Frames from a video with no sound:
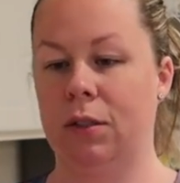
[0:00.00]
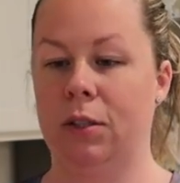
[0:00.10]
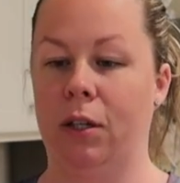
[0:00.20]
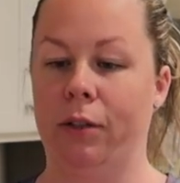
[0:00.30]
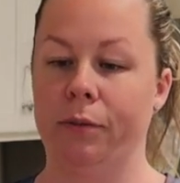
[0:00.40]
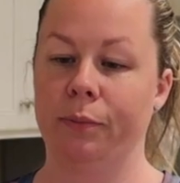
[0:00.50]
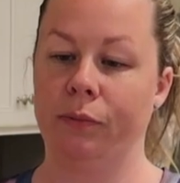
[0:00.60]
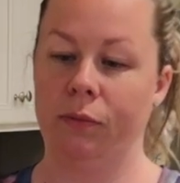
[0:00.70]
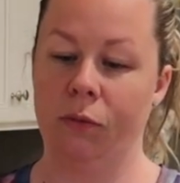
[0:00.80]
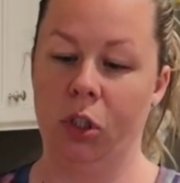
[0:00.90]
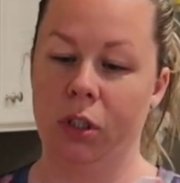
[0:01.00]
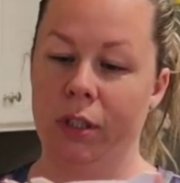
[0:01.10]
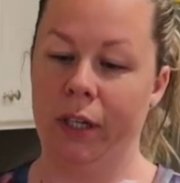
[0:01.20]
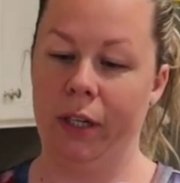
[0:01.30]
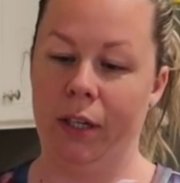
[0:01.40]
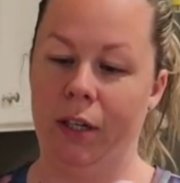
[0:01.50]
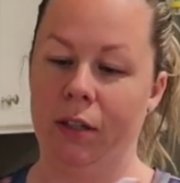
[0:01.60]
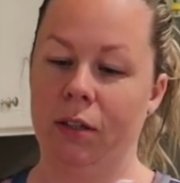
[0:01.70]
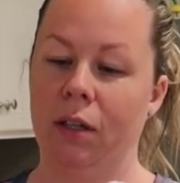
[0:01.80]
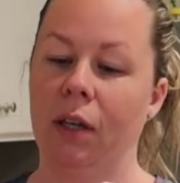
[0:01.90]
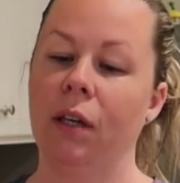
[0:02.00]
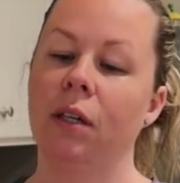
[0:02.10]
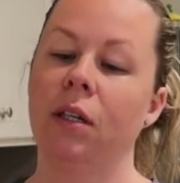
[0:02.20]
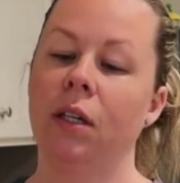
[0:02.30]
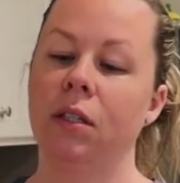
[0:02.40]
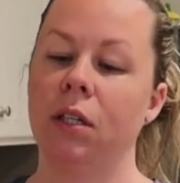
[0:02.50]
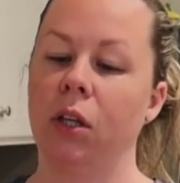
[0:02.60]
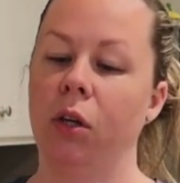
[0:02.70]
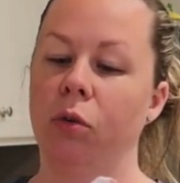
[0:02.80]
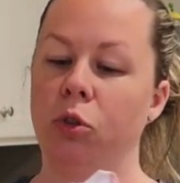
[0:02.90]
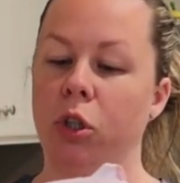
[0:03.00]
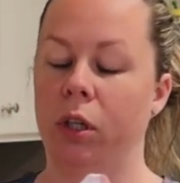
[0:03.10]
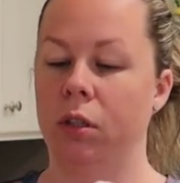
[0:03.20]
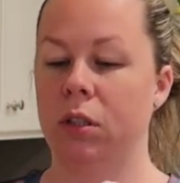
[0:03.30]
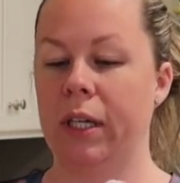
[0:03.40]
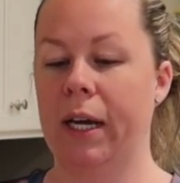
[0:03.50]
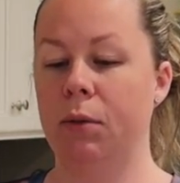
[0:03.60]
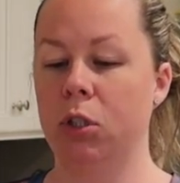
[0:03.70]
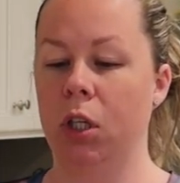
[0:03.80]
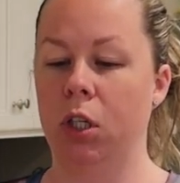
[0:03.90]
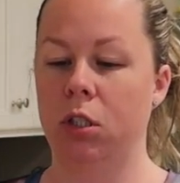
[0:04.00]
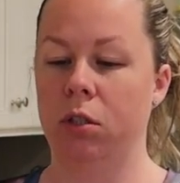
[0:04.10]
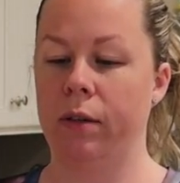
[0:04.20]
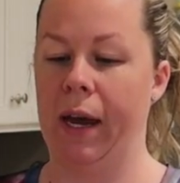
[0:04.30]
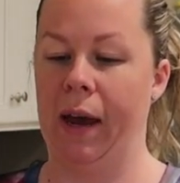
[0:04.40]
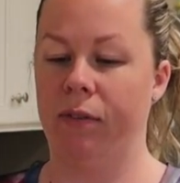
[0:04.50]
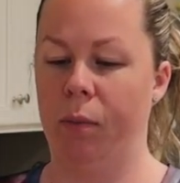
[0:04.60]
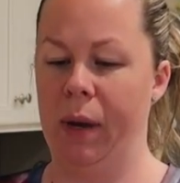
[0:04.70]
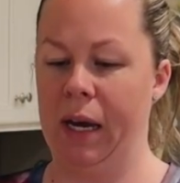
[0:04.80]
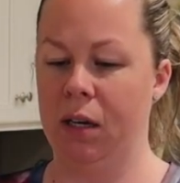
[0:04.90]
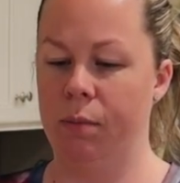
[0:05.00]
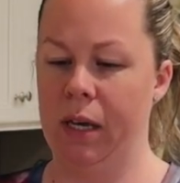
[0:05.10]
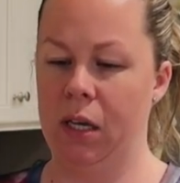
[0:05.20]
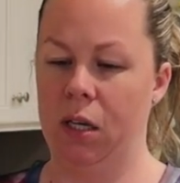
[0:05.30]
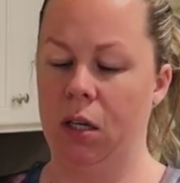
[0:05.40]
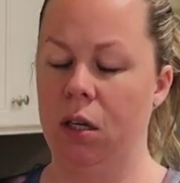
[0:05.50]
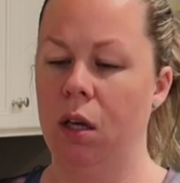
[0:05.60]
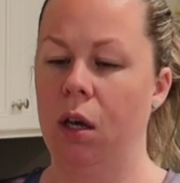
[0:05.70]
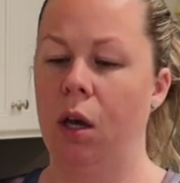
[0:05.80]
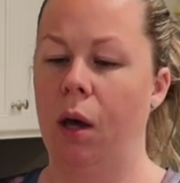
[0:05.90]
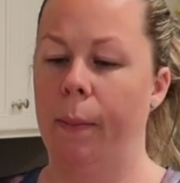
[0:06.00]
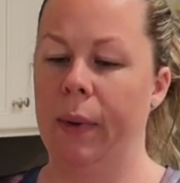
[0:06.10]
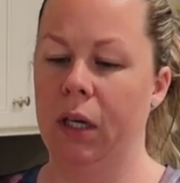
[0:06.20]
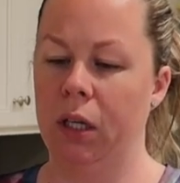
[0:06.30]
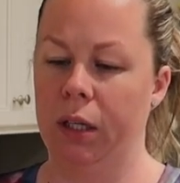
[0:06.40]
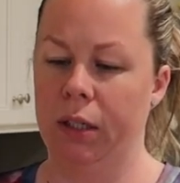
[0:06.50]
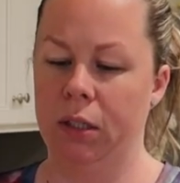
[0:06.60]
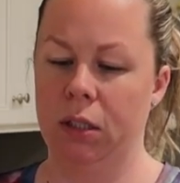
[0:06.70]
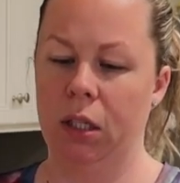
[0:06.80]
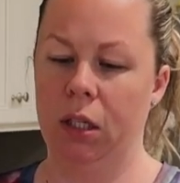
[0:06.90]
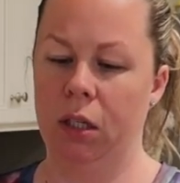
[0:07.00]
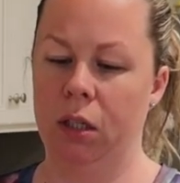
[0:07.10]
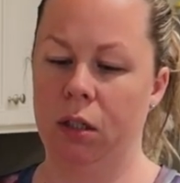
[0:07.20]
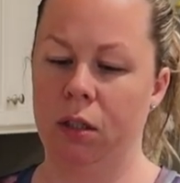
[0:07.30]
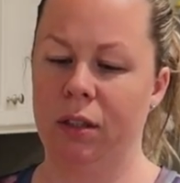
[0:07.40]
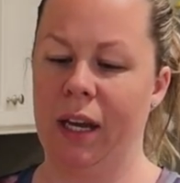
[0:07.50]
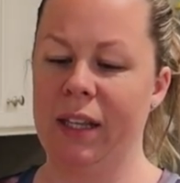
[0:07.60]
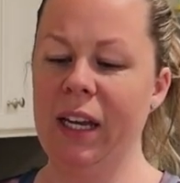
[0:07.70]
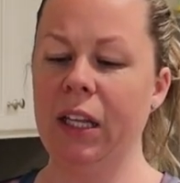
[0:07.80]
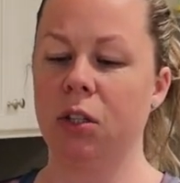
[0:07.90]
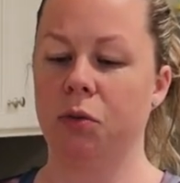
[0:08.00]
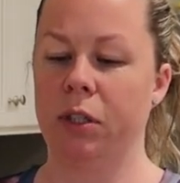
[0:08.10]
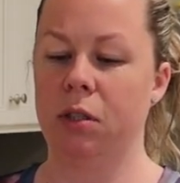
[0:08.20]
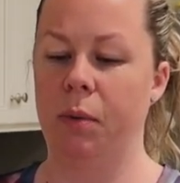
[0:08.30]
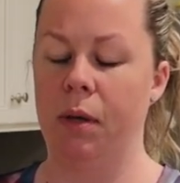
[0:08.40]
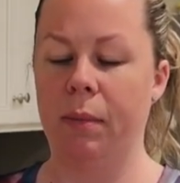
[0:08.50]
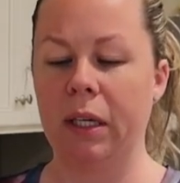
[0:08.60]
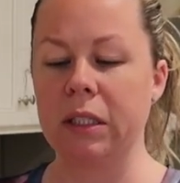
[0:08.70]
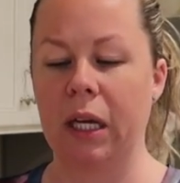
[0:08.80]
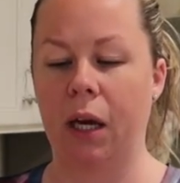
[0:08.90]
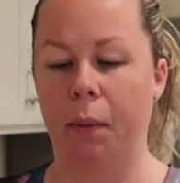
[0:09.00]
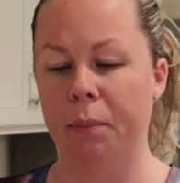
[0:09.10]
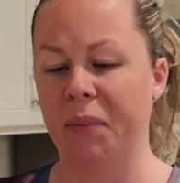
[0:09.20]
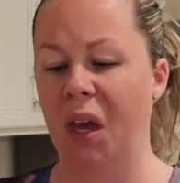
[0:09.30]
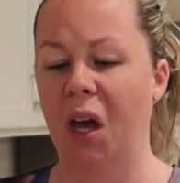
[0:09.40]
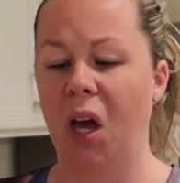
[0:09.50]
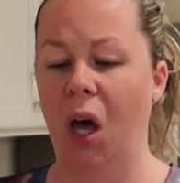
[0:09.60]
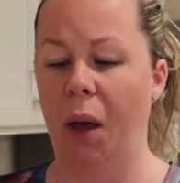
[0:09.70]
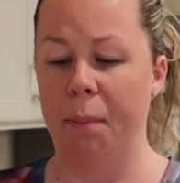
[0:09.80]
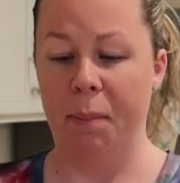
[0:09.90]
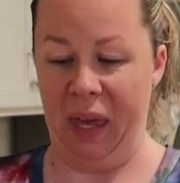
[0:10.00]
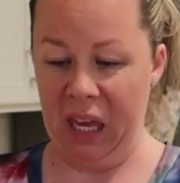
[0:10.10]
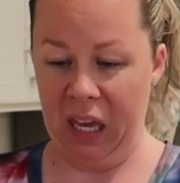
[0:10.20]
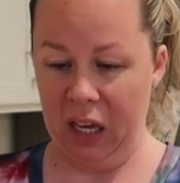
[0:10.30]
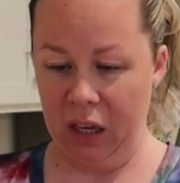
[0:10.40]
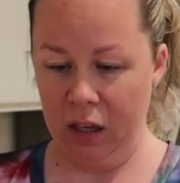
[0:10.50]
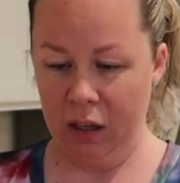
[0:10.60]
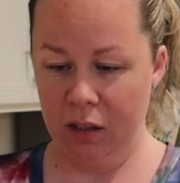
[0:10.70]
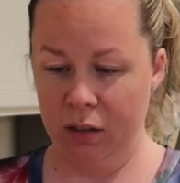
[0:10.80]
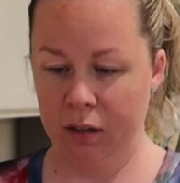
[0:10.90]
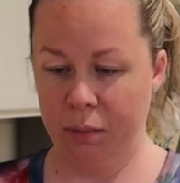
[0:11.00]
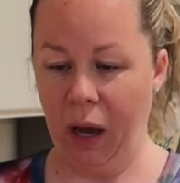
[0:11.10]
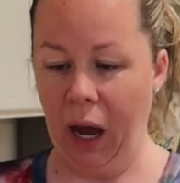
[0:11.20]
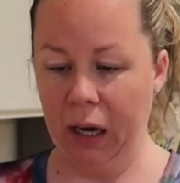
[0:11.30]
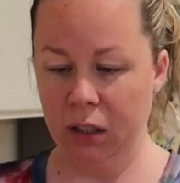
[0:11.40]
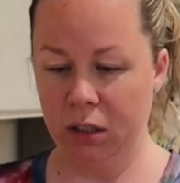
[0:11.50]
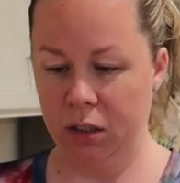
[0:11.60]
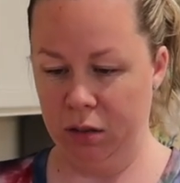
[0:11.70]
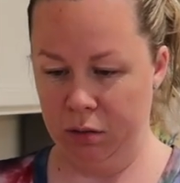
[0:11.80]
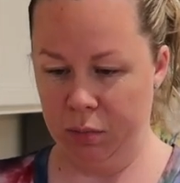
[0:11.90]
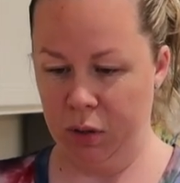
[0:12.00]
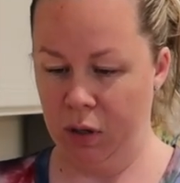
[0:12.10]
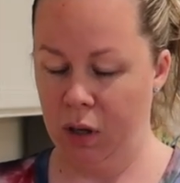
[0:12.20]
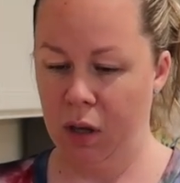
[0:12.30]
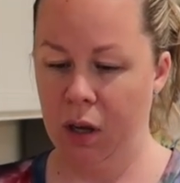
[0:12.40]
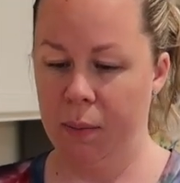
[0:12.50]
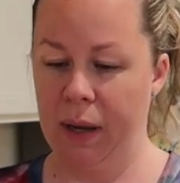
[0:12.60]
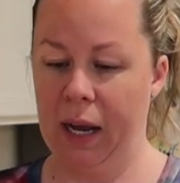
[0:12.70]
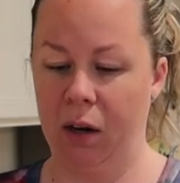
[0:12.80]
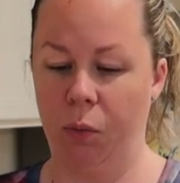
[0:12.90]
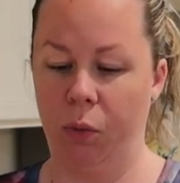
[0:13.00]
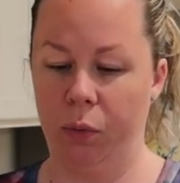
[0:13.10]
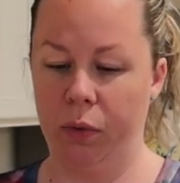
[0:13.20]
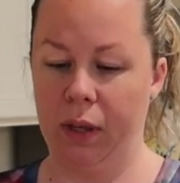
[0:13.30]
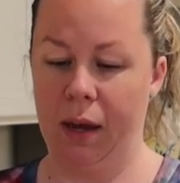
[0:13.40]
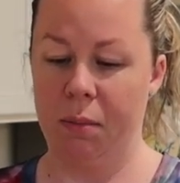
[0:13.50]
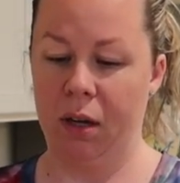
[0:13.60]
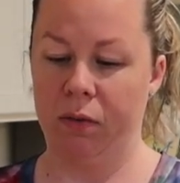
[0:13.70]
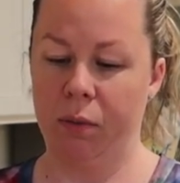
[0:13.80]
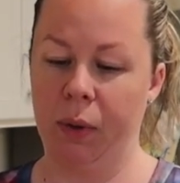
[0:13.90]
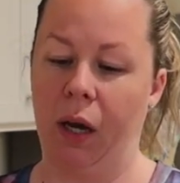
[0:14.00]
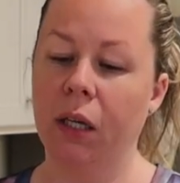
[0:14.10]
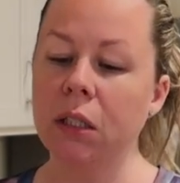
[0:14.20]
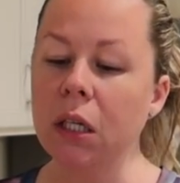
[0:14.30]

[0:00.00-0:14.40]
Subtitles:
So just cutting it into little chunks. I'm just gonna do half a pack of bacon because I think this recipe makes like a big pot of soup, but I don't want that big of a pot.